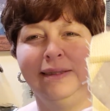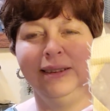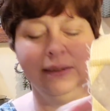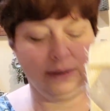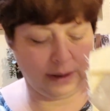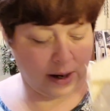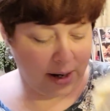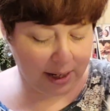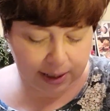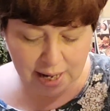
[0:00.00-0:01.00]
Oh, sorry,
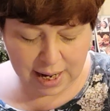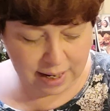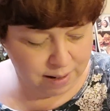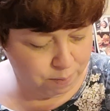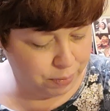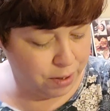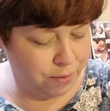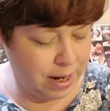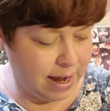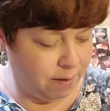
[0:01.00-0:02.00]
it's kind of getting blown
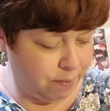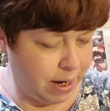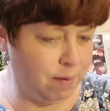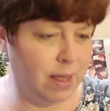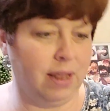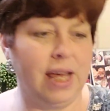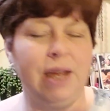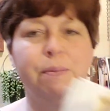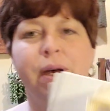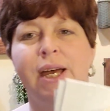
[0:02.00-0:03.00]
out by the
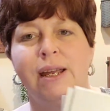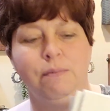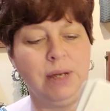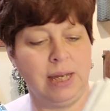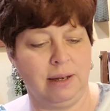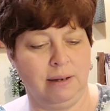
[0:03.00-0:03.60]
light behind me.